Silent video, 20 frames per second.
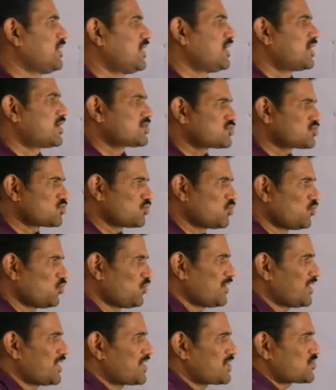And no
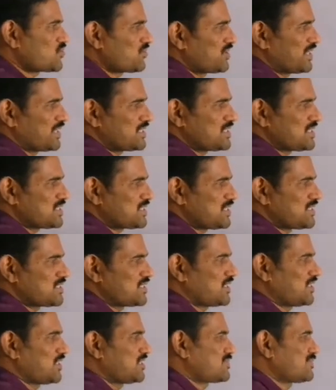line should exist inside
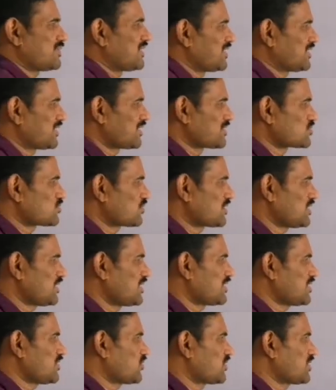this material. So
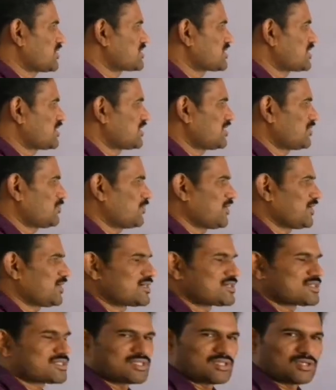clearly you can say that B and
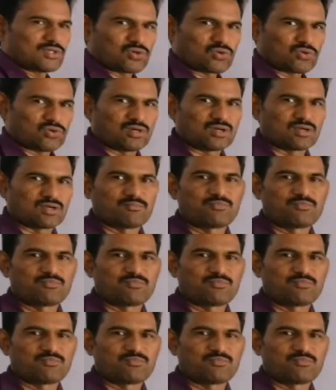C are wrong.